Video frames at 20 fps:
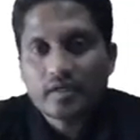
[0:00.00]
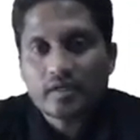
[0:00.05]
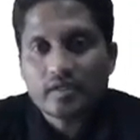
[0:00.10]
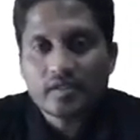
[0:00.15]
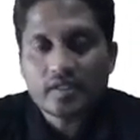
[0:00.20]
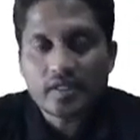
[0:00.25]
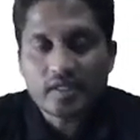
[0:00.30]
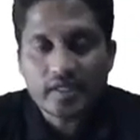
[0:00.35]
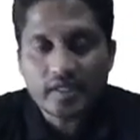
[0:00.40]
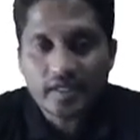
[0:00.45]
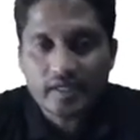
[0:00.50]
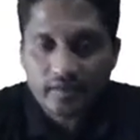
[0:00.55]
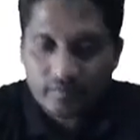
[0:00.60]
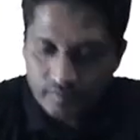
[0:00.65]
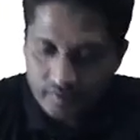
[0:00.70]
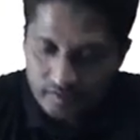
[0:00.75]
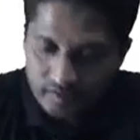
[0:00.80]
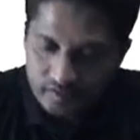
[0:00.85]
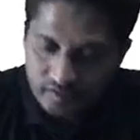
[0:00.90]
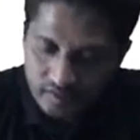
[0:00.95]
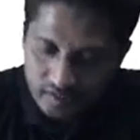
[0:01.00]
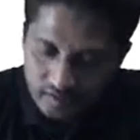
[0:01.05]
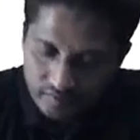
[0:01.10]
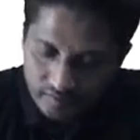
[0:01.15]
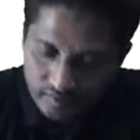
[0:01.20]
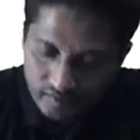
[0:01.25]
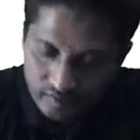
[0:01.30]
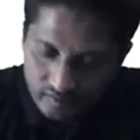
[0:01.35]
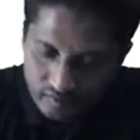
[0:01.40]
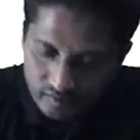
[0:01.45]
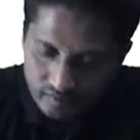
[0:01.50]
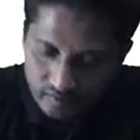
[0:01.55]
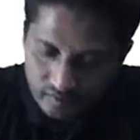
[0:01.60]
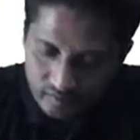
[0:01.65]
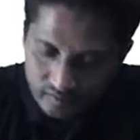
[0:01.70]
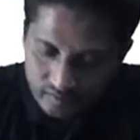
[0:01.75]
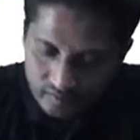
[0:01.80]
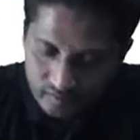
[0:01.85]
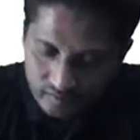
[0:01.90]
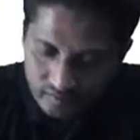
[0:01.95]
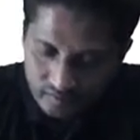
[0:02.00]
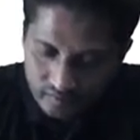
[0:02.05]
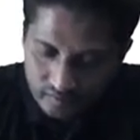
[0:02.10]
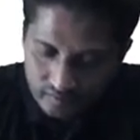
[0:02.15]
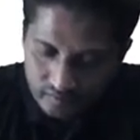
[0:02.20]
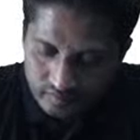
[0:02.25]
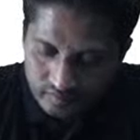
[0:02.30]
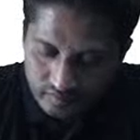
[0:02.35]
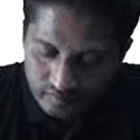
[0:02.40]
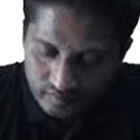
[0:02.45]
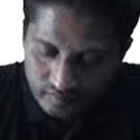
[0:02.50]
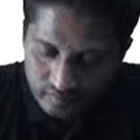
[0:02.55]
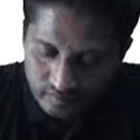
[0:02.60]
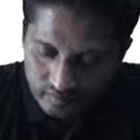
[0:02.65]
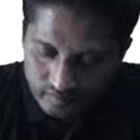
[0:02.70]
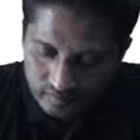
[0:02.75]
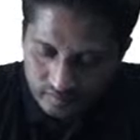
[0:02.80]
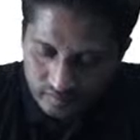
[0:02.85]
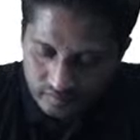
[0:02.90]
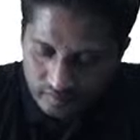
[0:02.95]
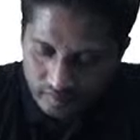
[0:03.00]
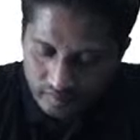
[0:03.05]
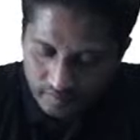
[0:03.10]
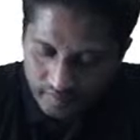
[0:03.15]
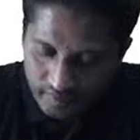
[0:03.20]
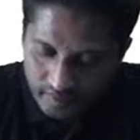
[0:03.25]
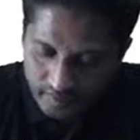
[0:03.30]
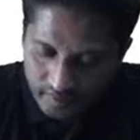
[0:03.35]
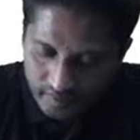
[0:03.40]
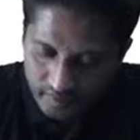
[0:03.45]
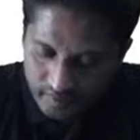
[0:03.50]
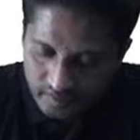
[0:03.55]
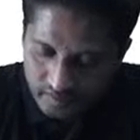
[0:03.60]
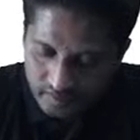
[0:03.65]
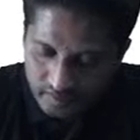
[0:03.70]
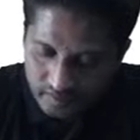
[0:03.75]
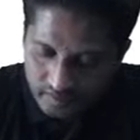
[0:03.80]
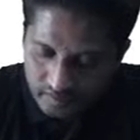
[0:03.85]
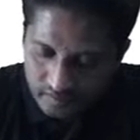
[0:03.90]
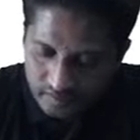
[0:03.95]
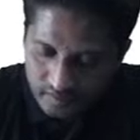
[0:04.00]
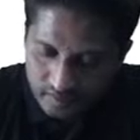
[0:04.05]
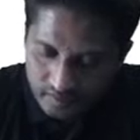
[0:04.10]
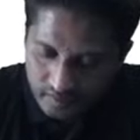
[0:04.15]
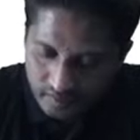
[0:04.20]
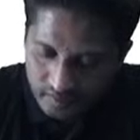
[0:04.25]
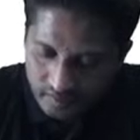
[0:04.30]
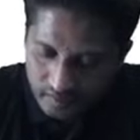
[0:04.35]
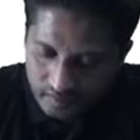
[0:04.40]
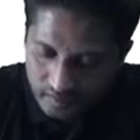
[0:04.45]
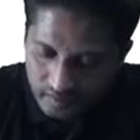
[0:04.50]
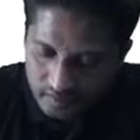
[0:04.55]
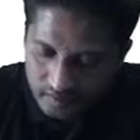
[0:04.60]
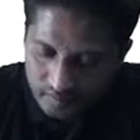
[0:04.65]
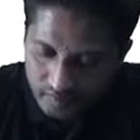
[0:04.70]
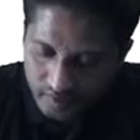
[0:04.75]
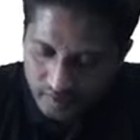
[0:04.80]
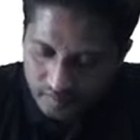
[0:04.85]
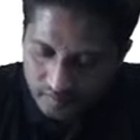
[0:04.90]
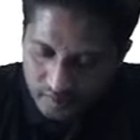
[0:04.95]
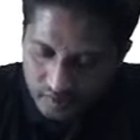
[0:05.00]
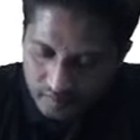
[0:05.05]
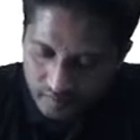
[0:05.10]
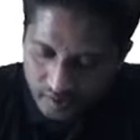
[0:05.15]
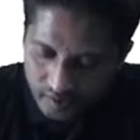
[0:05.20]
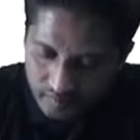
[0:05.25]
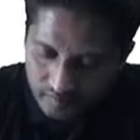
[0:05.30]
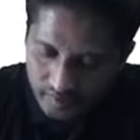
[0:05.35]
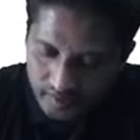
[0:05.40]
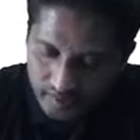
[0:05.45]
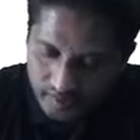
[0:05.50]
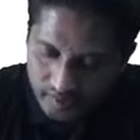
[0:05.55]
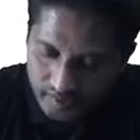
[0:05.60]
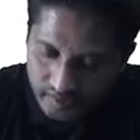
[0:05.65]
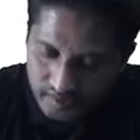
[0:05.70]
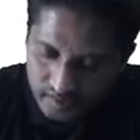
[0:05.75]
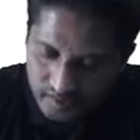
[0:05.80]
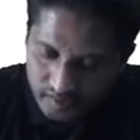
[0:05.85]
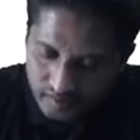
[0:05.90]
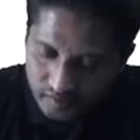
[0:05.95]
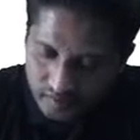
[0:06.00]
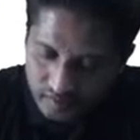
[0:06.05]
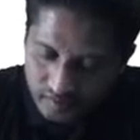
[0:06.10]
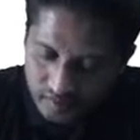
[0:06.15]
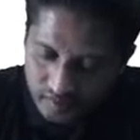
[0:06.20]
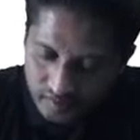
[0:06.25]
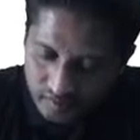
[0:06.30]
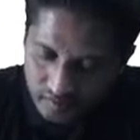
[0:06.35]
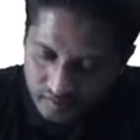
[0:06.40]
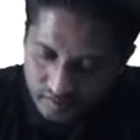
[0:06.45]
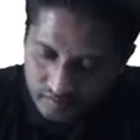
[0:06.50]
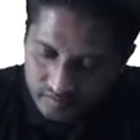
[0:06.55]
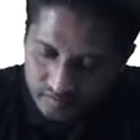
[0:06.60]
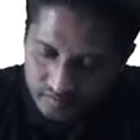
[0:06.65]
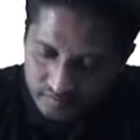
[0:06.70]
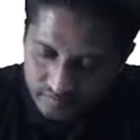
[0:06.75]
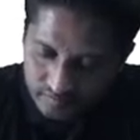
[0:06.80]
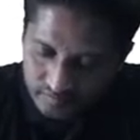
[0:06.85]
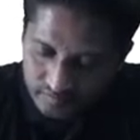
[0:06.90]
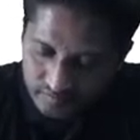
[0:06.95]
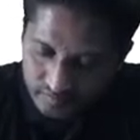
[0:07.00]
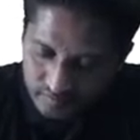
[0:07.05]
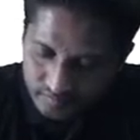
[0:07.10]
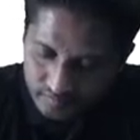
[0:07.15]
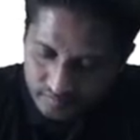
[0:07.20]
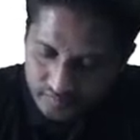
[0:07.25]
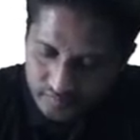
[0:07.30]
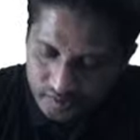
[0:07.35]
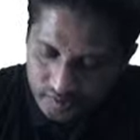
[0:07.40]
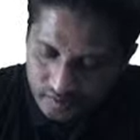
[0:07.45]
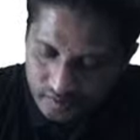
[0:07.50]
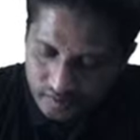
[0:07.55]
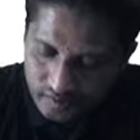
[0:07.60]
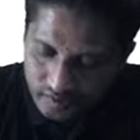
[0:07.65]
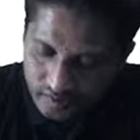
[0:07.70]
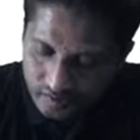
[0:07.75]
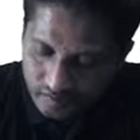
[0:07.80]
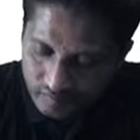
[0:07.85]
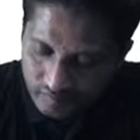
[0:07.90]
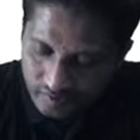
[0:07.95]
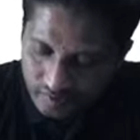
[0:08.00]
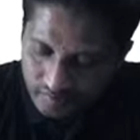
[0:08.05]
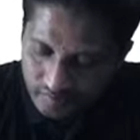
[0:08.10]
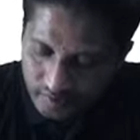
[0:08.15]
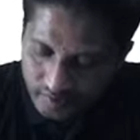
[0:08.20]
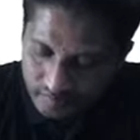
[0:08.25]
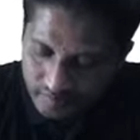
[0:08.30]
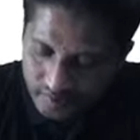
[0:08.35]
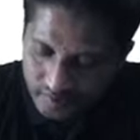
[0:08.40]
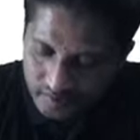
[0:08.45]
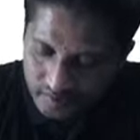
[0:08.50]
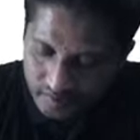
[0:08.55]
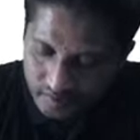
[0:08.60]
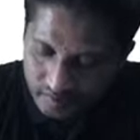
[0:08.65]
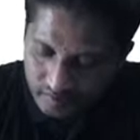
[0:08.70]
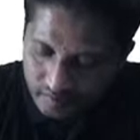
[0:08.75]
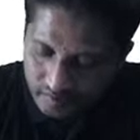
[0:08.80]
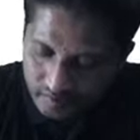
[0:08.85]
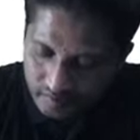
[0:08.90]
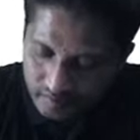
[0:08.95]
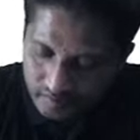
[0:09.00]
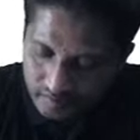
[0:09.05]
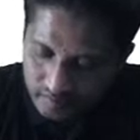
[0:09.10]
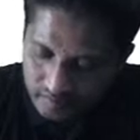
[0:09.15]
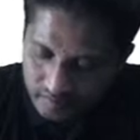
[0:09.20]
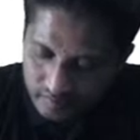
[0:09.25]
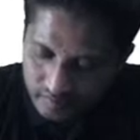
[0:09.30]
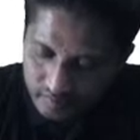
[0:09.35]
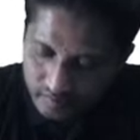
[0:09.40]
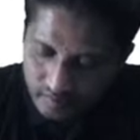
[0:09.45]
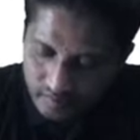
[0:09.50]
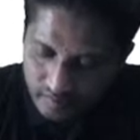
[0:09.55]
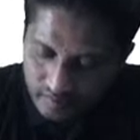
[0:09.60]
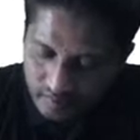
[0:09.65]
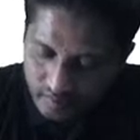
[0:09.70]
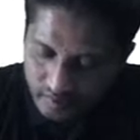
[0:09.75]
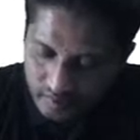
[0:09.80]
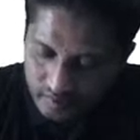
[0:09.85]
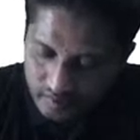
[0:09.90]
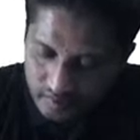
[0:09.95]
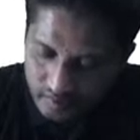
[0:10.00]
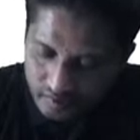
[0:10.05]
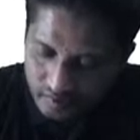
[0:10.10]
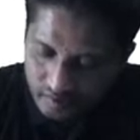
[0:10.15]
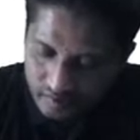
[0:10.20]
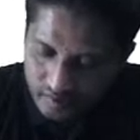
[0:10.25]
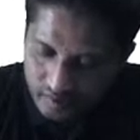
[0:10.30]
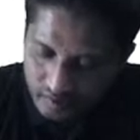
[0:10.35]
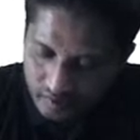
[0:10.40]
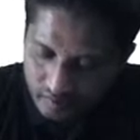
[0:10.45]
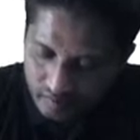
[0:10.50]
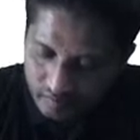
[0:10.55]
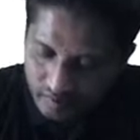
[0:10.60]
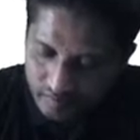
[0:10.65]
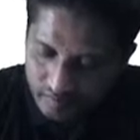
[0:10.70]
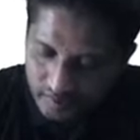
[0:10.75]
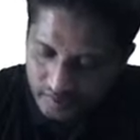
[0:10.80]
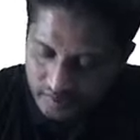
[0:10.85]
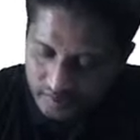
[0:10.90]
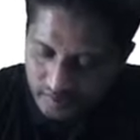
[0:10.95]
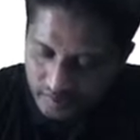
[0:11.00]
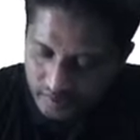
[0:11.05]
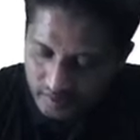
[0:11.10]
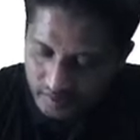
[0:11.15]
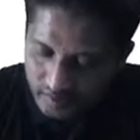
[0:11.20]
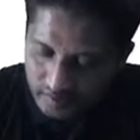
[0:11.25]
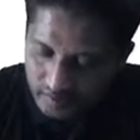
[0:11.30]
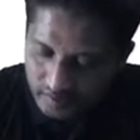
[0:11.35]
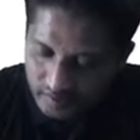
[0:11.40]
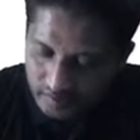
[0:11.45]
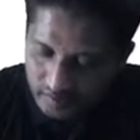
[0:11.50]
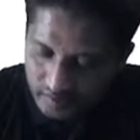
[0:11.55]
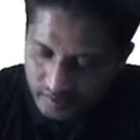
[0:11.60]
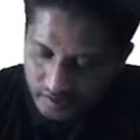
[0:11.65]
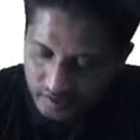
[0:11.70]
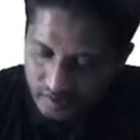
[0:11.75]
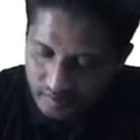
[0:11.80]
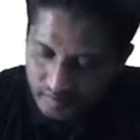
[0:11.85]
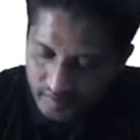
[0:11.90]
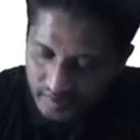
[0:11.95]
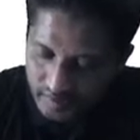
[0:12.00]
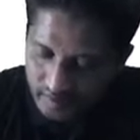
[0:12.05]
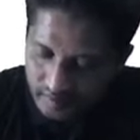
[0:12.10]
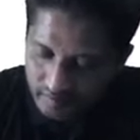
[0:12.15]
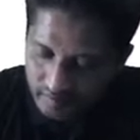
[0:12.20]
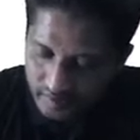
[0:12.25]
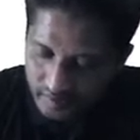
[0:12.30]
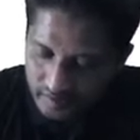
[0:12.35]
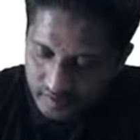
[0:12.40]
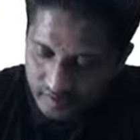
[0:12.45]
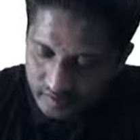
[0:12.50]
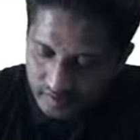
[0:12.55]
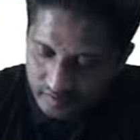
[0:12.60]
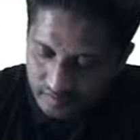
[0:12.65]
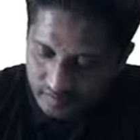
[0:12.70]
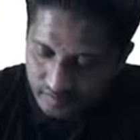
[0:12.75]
then A inverse is equal to a matrix. This becomes 1 by A 0 1 by B 0 and 1 by C. This will be A inverse.